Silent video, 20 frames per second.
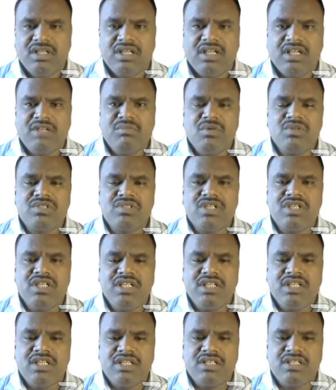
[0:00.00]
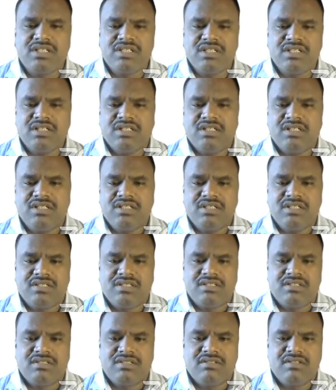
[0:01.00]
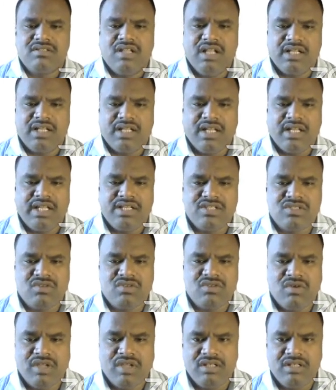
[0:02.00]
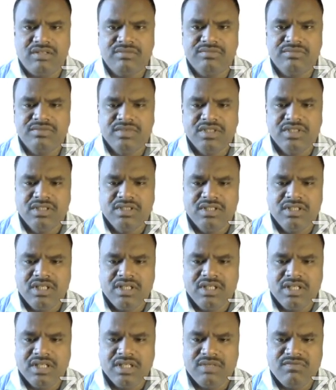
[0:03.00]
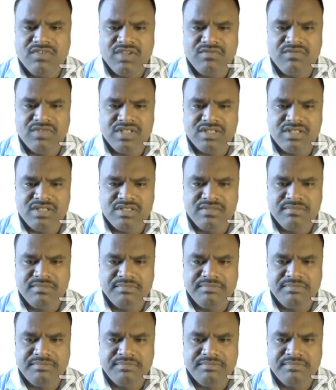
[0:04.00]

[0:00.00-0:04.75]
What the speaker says: and mostly it this alkaline soil it favors.